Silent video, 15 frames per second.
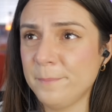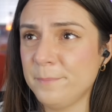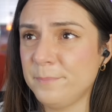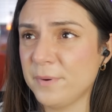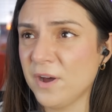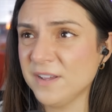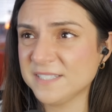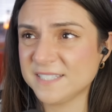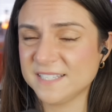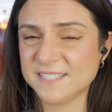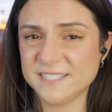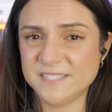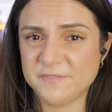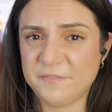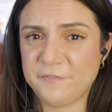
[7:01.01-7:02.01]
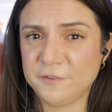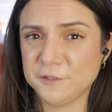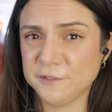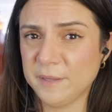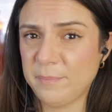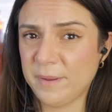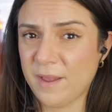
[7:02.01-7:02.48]
bus as it's
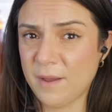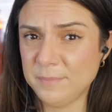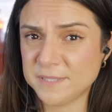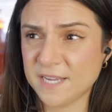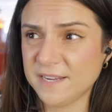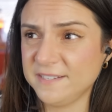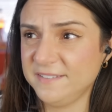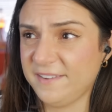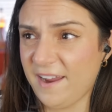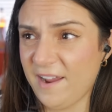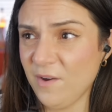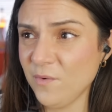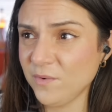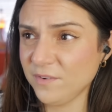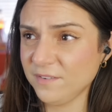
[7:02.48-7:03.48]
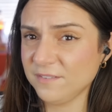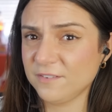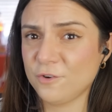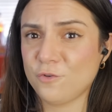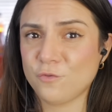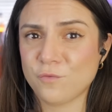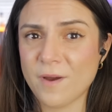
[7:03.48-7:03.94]
flipping upside down.
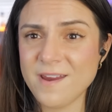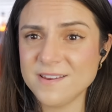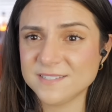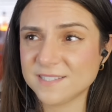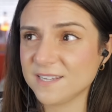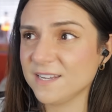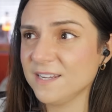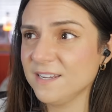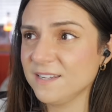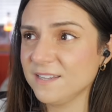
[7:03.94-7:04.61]
Crazy.